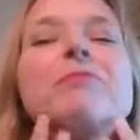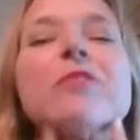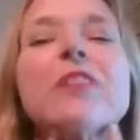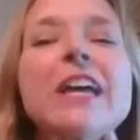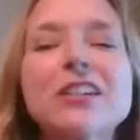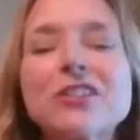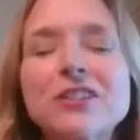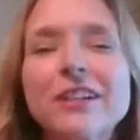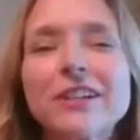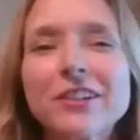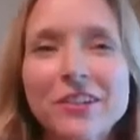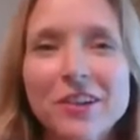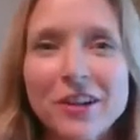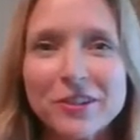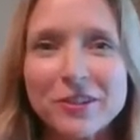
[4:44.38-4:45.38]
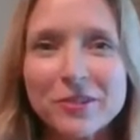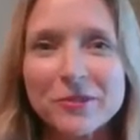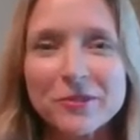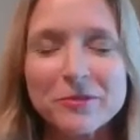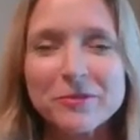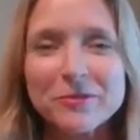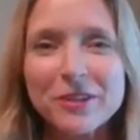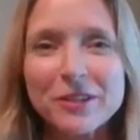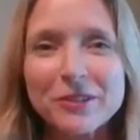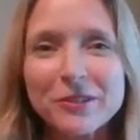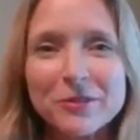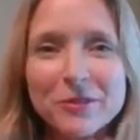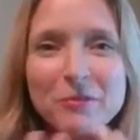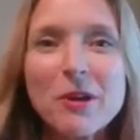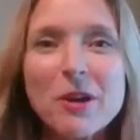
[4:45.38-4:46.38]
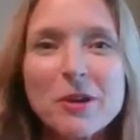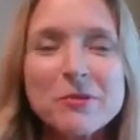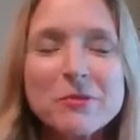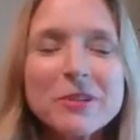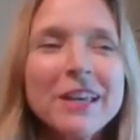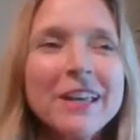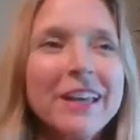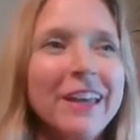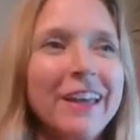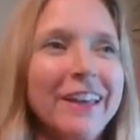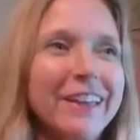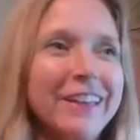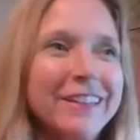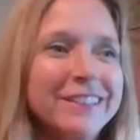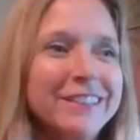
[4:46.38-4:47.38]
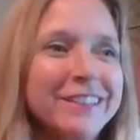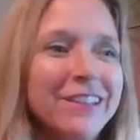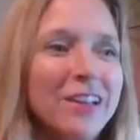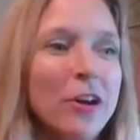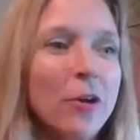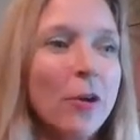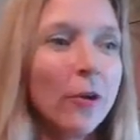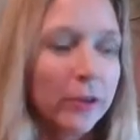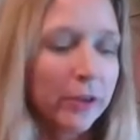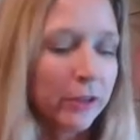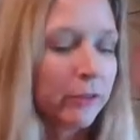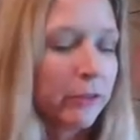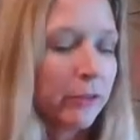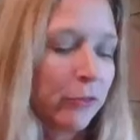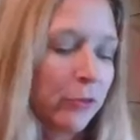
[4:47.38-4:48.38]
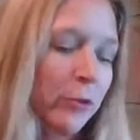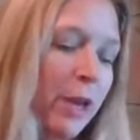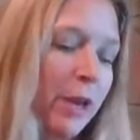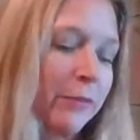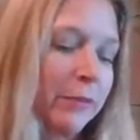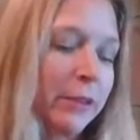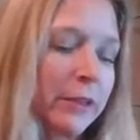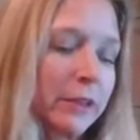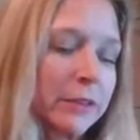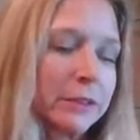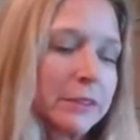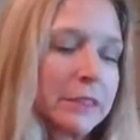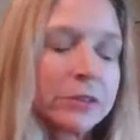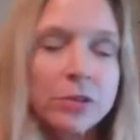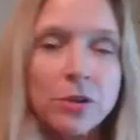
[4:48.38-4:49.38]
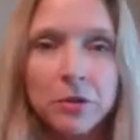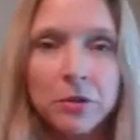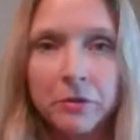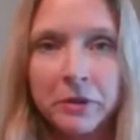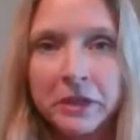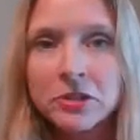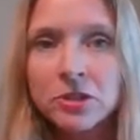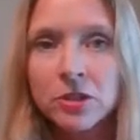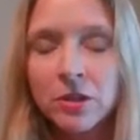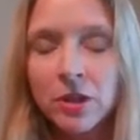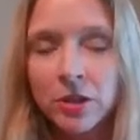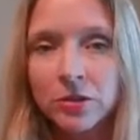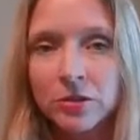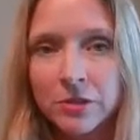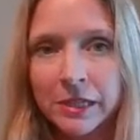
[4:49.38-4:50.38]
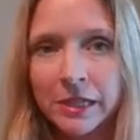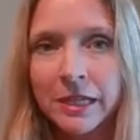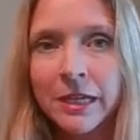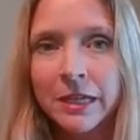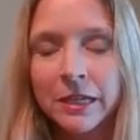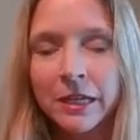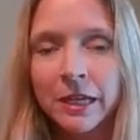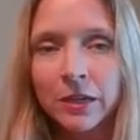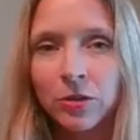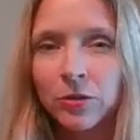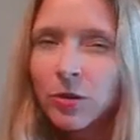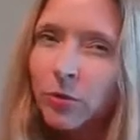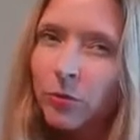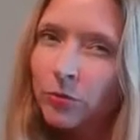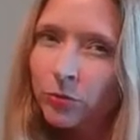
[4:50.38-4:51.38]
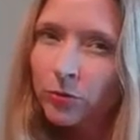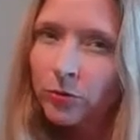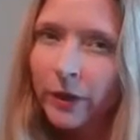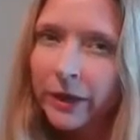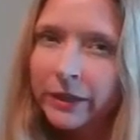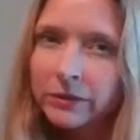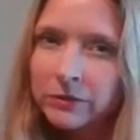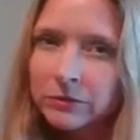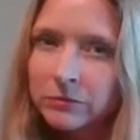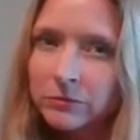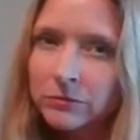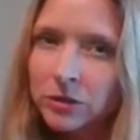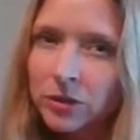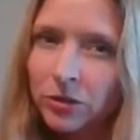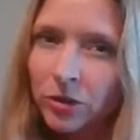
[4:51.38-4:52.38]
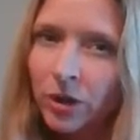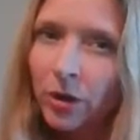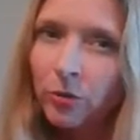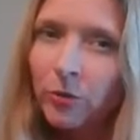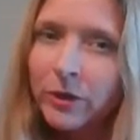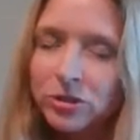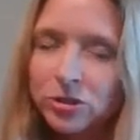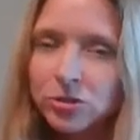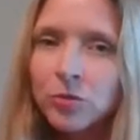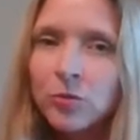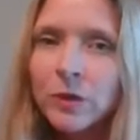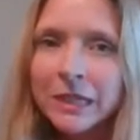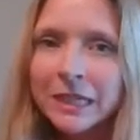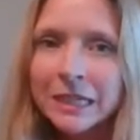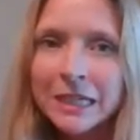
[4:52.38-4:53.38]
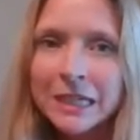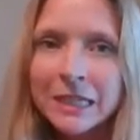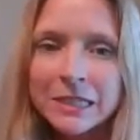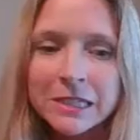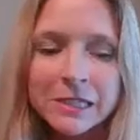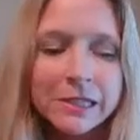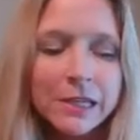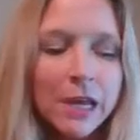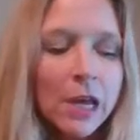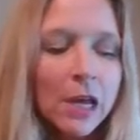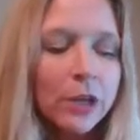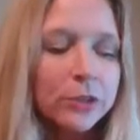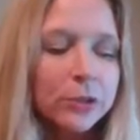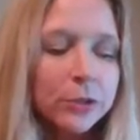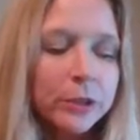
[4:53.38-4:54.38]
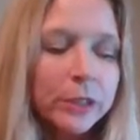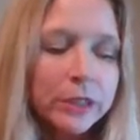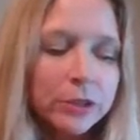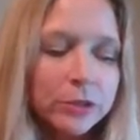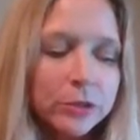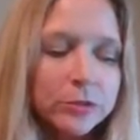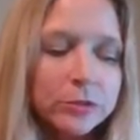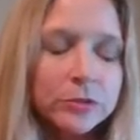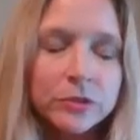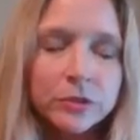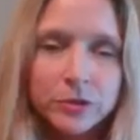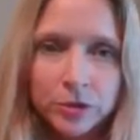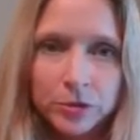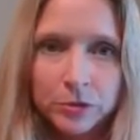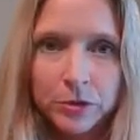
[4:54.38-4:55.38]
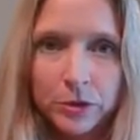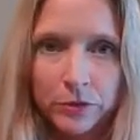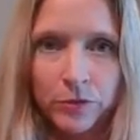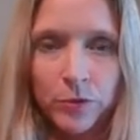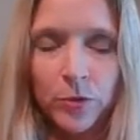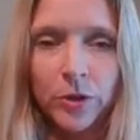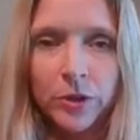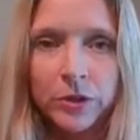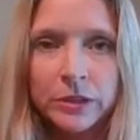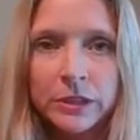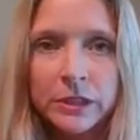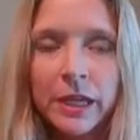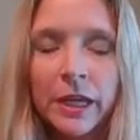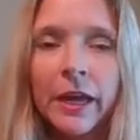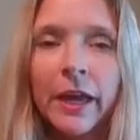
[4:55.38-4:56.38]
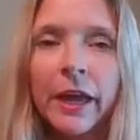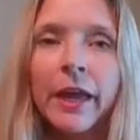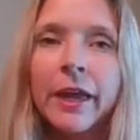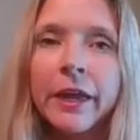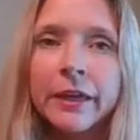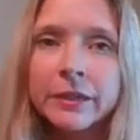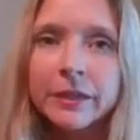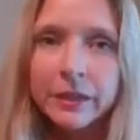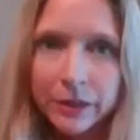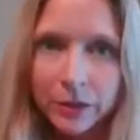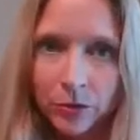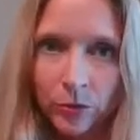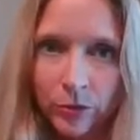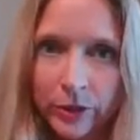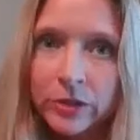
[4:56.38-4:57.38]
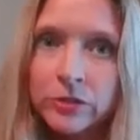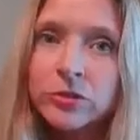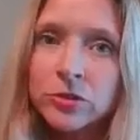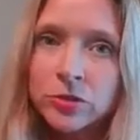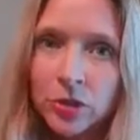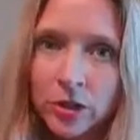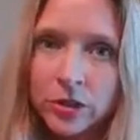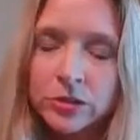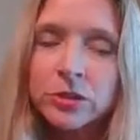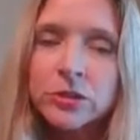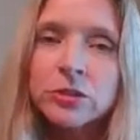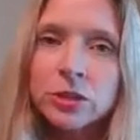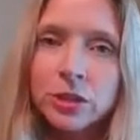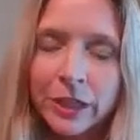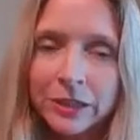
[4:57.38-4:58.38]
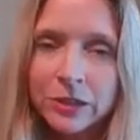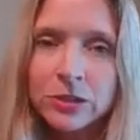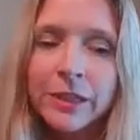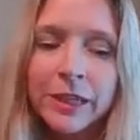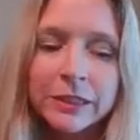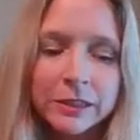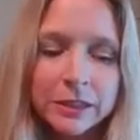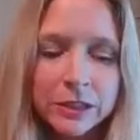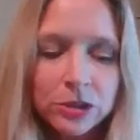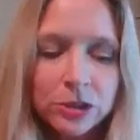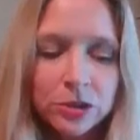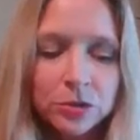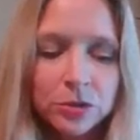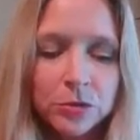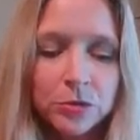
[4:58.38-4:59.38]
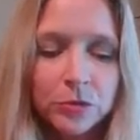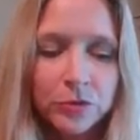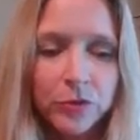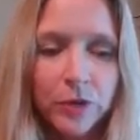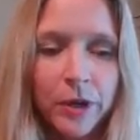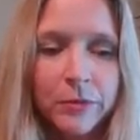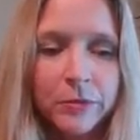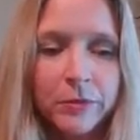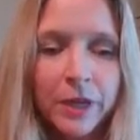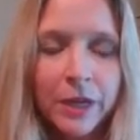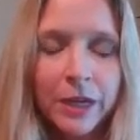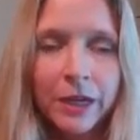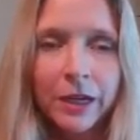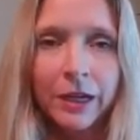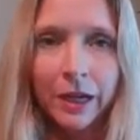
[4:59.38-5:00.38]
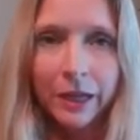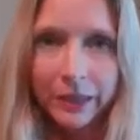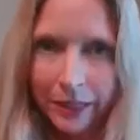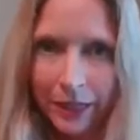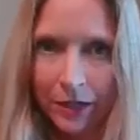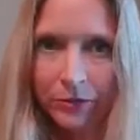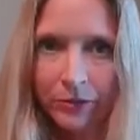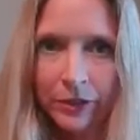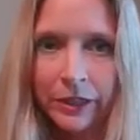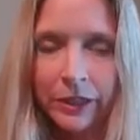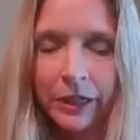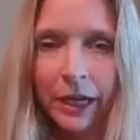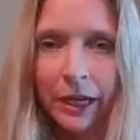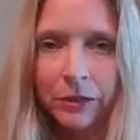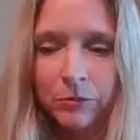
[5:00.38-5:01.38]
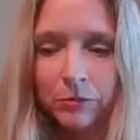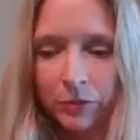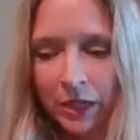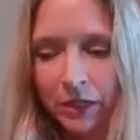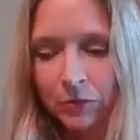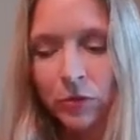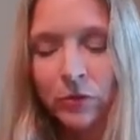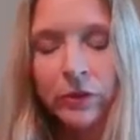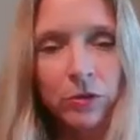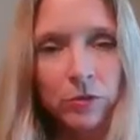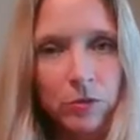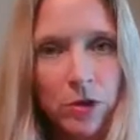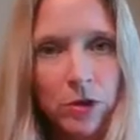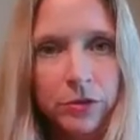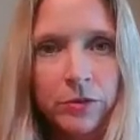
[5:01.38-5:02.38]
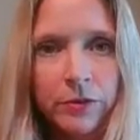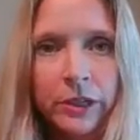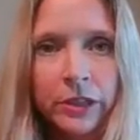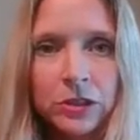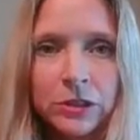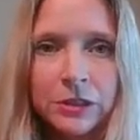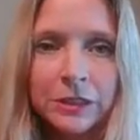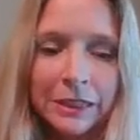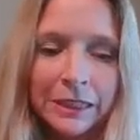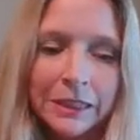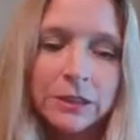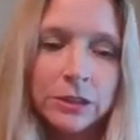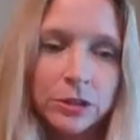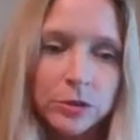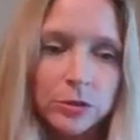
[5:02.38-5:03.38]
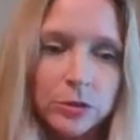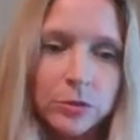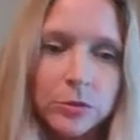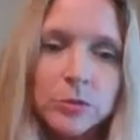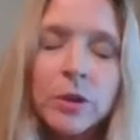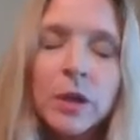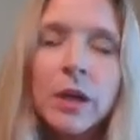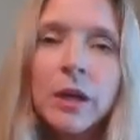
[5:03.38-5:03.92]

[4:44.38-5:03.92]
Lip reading: flesh here on your throat, and or even if you have like a discoloration on your skin and you don't quite, you're not quite sure what it is, you can use the tuning forks and it will start to change that tissue from unhealthy and kind of moving in the wrong direction into